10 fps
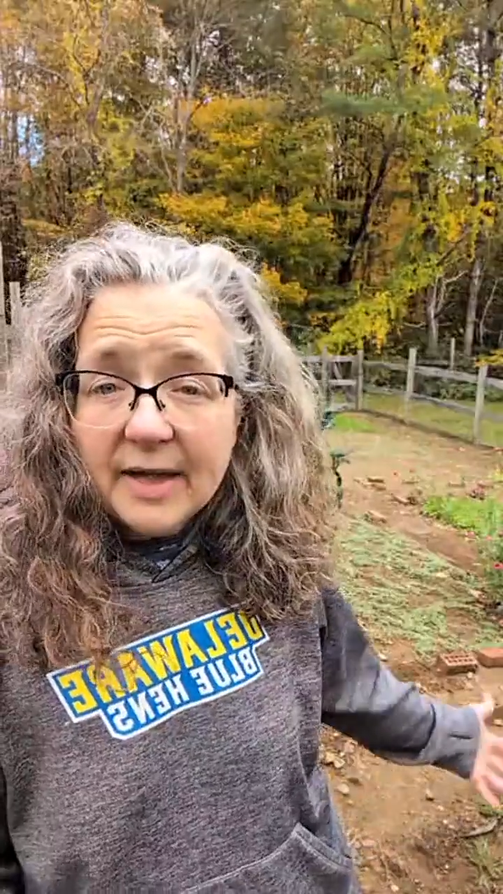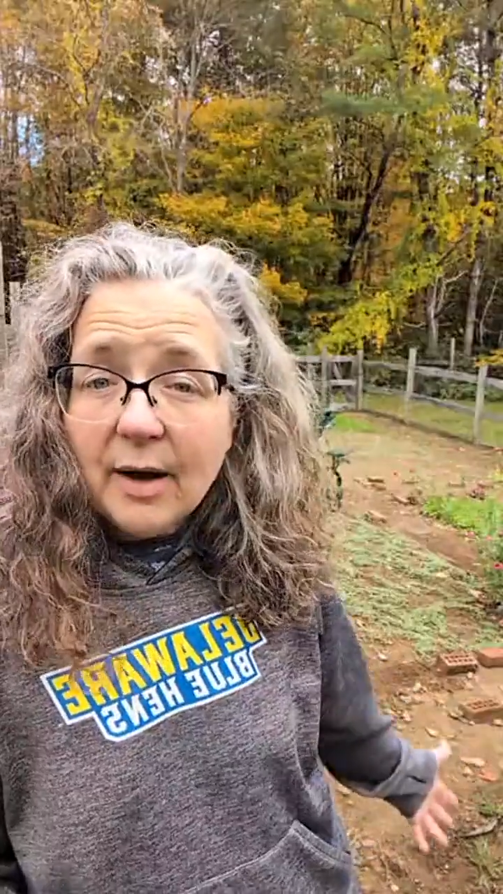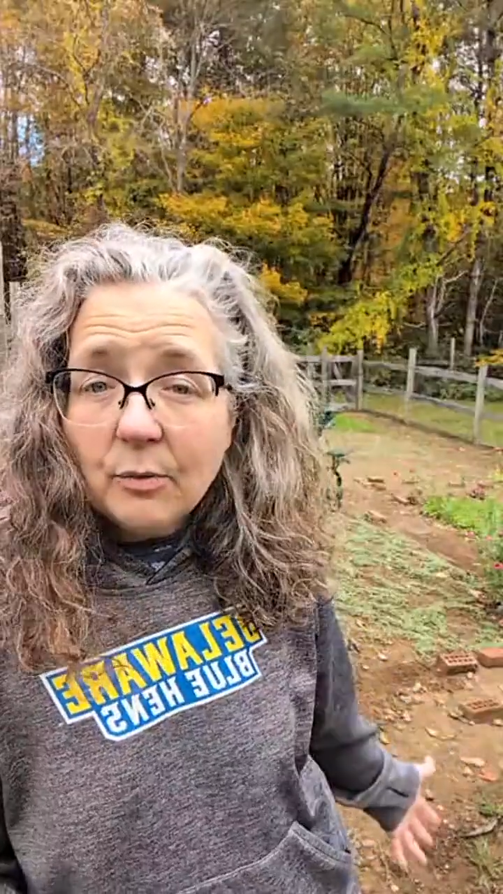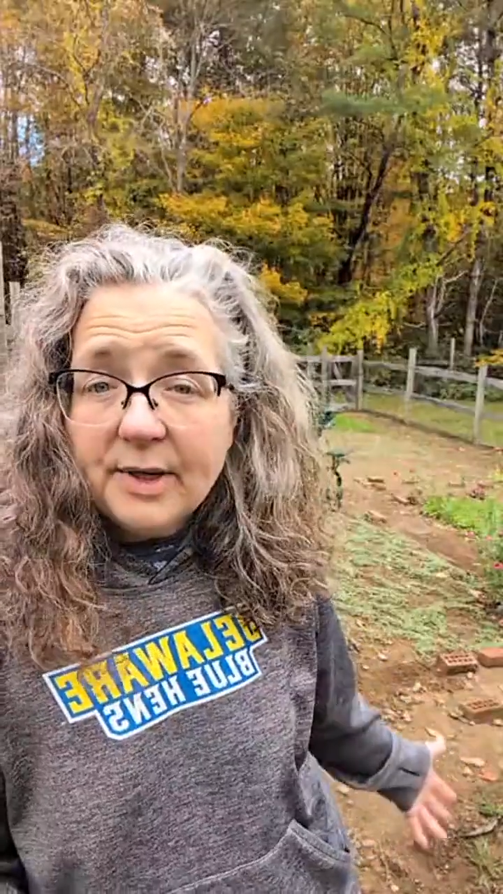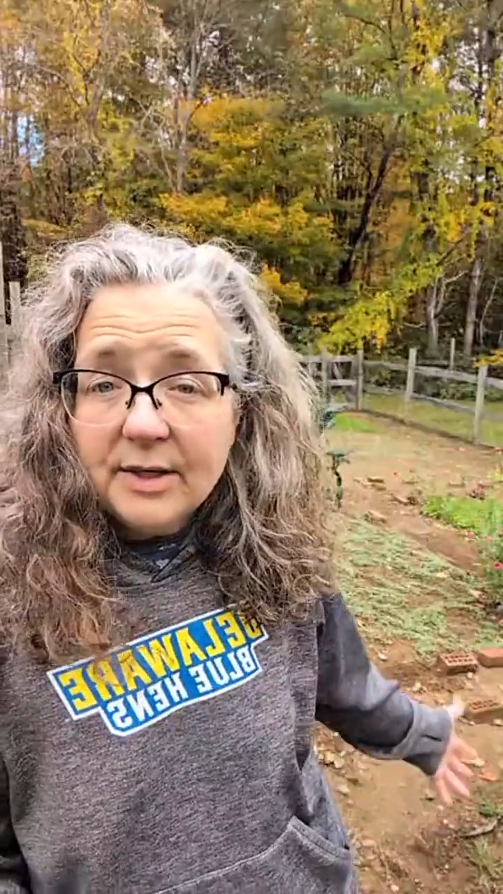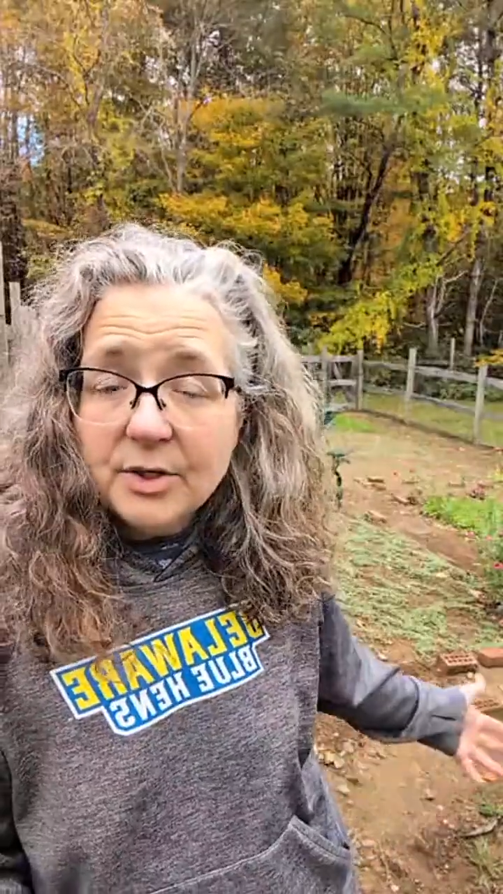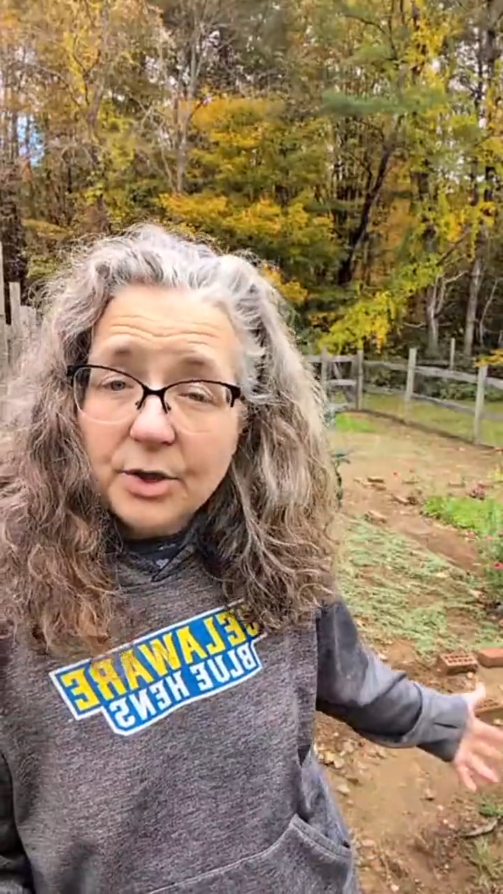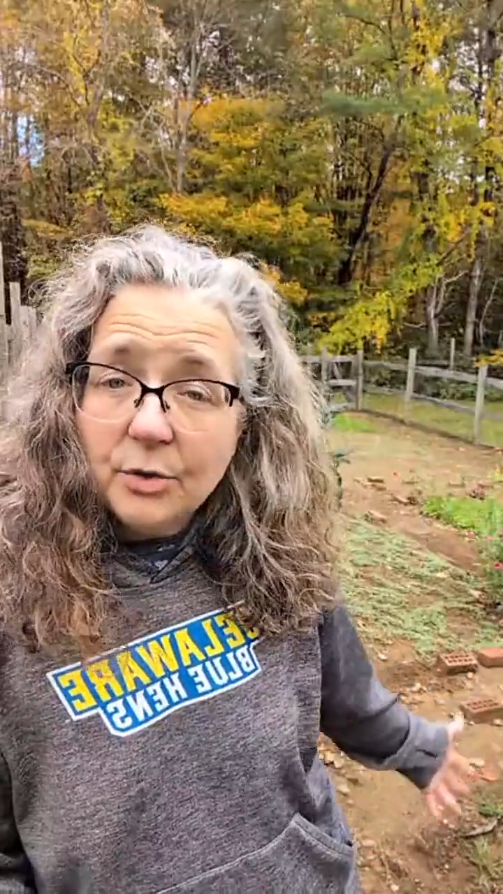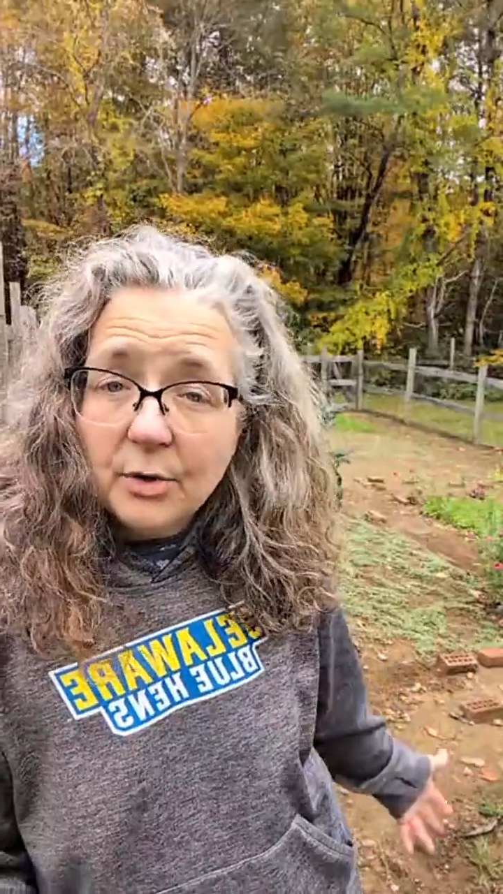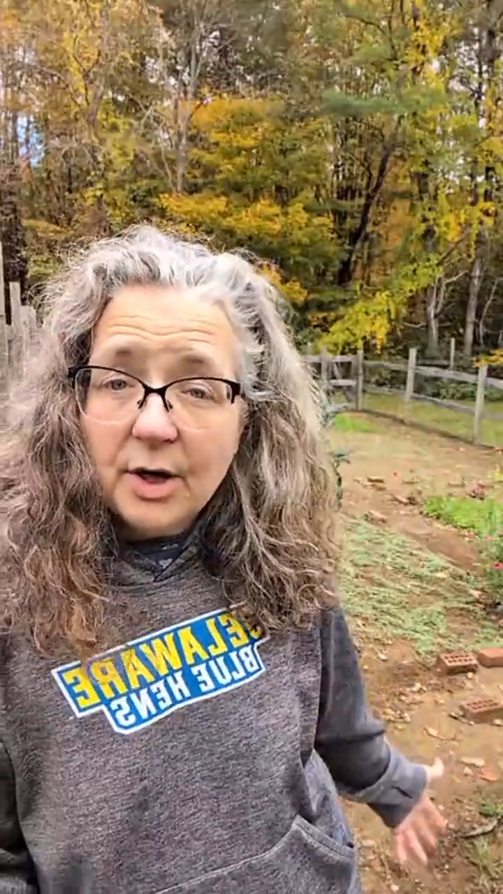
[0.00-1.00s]
for that
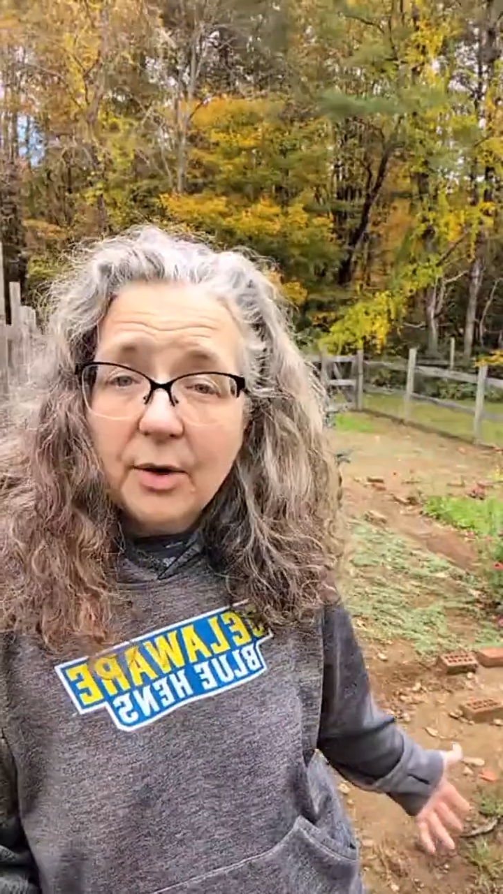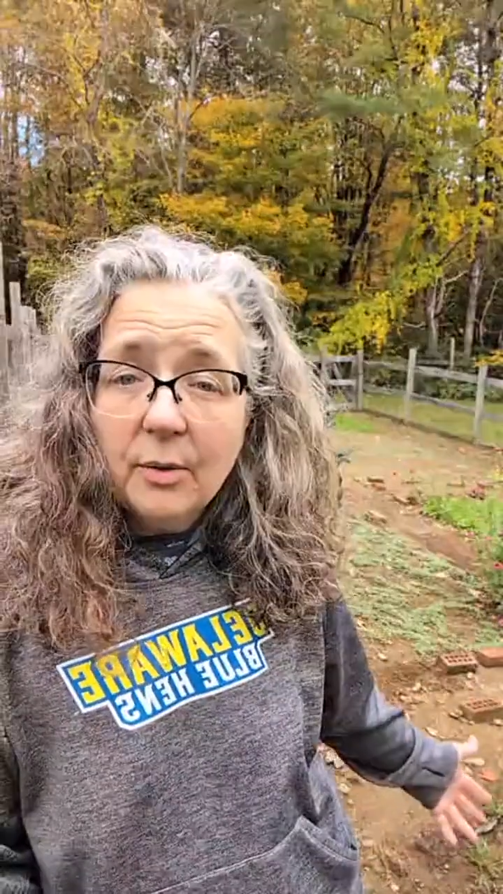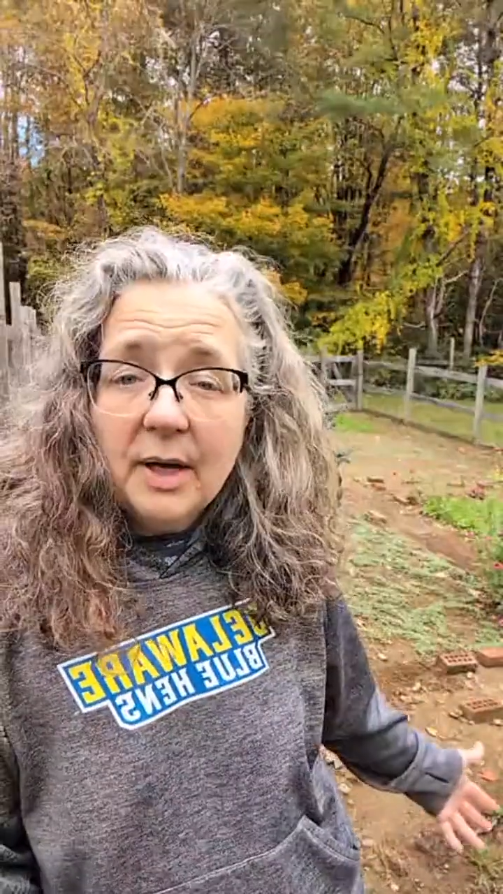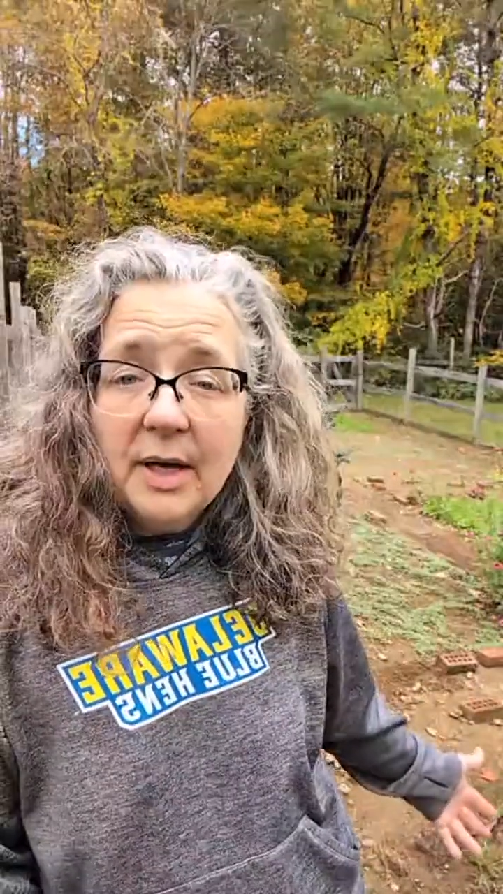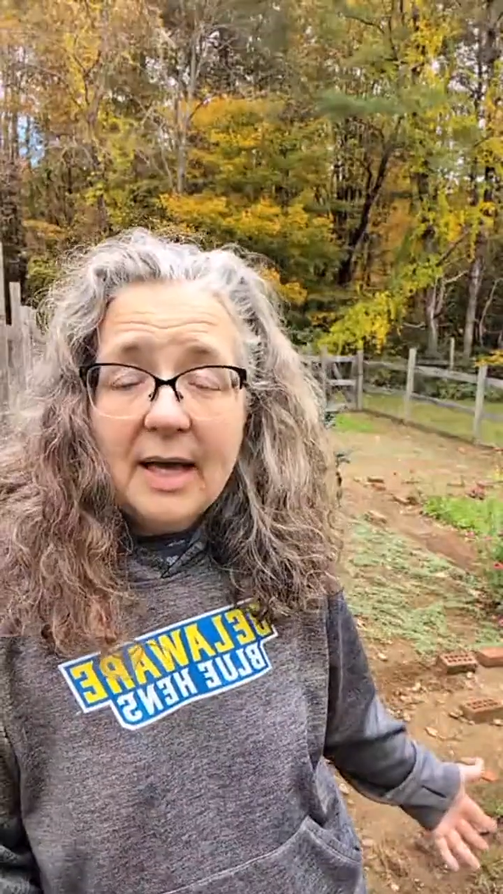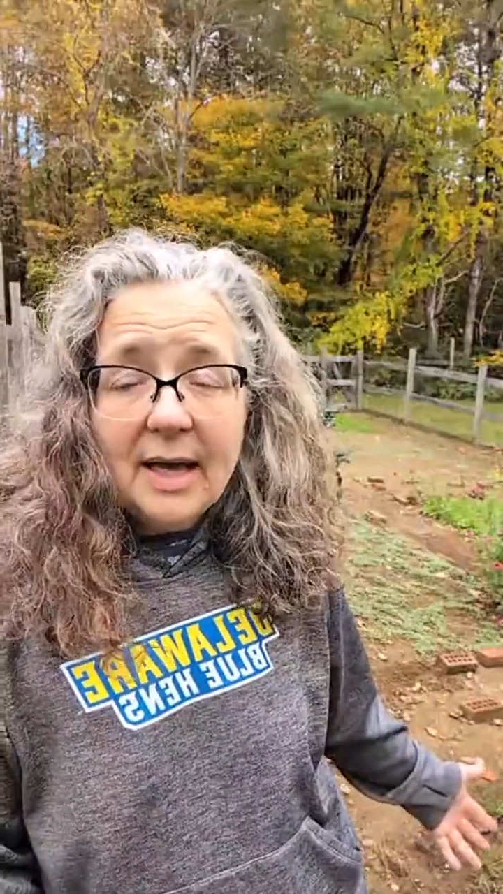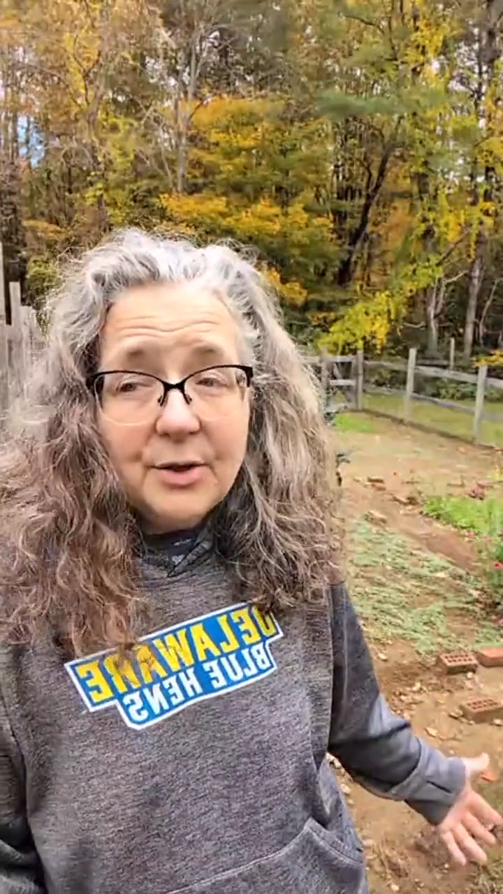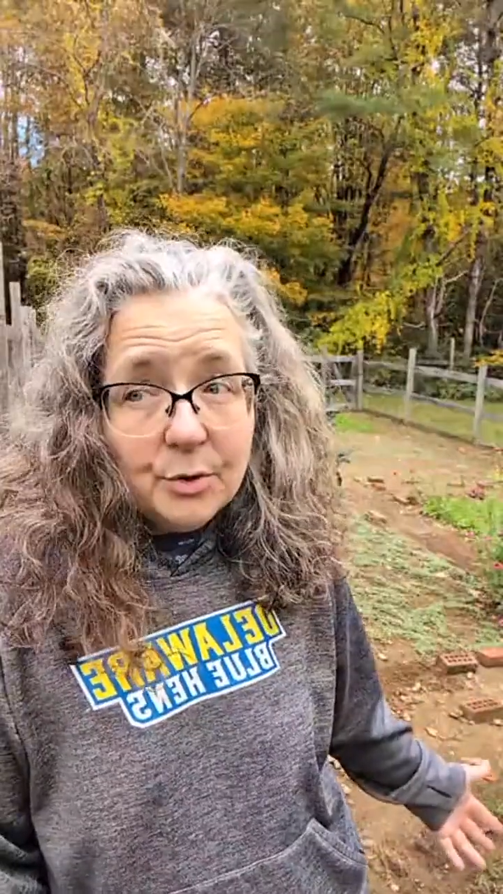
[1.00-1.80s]
weed to grow.